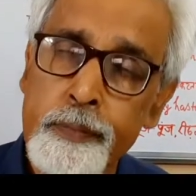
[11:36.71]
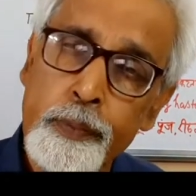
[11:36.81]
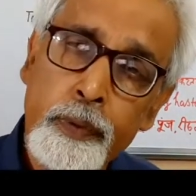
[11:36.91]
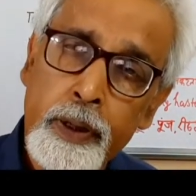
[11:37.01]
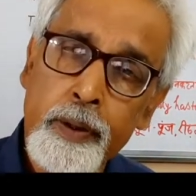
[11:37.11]

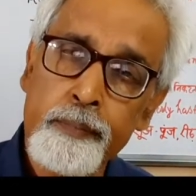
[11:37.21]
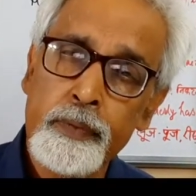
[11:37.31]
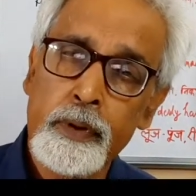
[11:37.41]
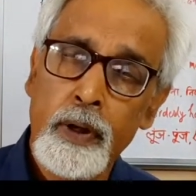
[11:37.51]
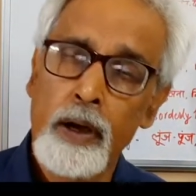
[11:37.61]
okay,
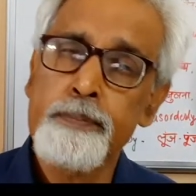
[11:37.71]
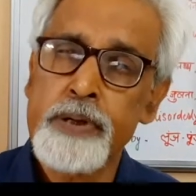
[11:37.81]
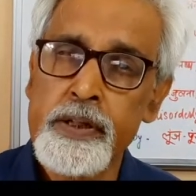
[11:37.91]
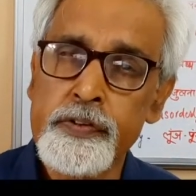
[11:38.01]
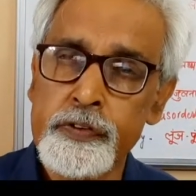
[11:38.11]
a
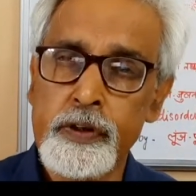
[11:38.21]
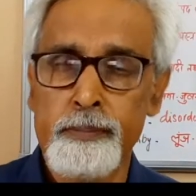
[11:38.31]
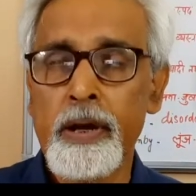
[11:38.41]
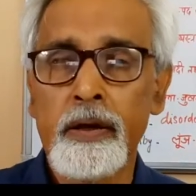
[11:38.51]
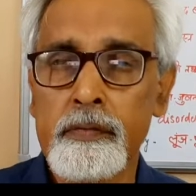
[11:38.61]
feast, a
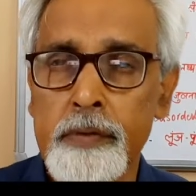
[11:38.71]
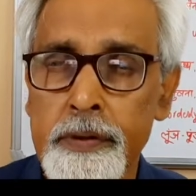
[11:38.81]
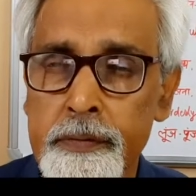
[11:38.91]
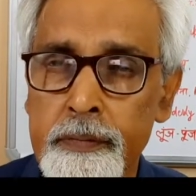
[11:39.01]
banquet,